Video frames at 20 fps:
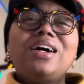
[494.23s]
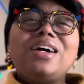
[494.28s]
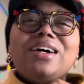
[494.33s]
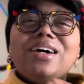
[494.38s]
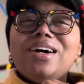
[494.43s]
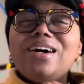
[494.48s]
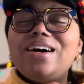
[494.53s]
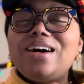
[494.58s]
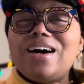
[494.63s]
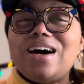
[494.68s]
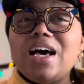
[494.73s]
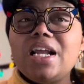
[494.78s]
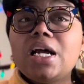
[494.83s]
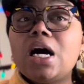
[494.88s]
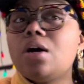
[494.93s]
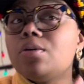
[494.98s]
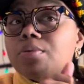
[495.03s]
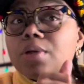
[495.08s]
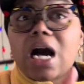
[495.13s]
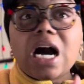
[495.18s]
And
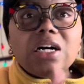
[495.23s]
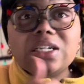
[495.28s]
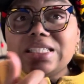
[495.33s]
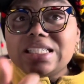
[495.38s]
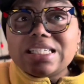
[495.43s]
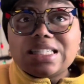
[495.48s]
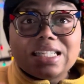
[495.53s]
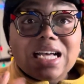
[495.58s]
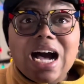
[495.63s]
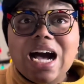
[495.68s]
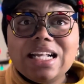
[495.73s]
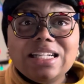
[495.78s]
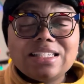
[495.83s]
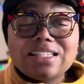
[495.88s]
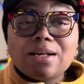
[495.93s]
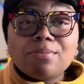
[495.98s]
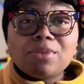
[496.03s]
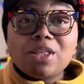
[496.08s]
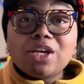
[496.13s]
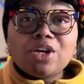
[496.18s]
I'll design
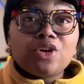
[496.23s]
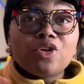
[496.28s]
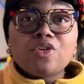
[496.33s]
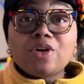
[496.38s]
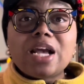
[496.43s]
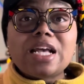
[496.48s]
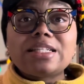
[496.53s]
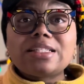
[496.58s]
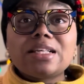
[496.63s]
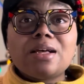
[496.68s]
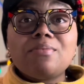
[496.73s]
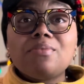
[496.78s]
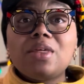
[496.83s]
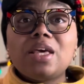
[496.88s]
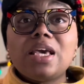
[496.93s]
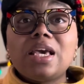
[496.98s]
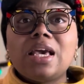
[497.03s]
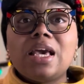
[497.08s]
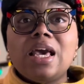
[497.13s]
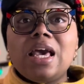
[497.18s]
something great,
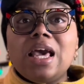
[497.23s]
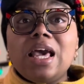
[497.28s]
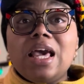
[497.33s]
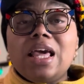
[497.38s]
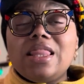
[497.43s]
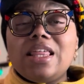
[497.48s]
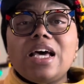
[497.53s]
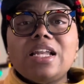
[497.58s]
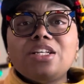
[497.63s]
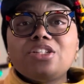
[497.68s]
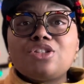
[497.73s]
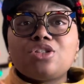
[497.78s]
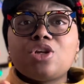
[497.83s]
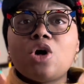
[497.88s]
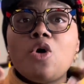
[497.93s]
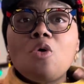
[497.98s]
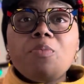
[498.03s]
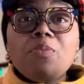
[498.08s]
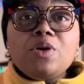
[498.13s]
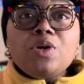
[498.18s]
something that is
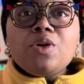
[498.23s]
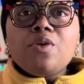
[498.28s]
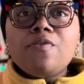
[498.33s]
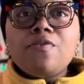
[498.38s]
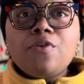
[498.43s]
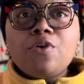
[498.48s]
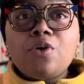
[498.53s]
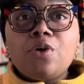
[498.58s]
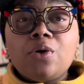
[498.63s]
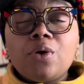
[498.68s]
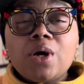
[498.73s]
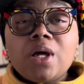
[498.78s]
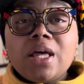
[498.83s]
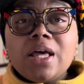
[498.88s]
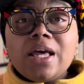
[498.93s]
so beautiful.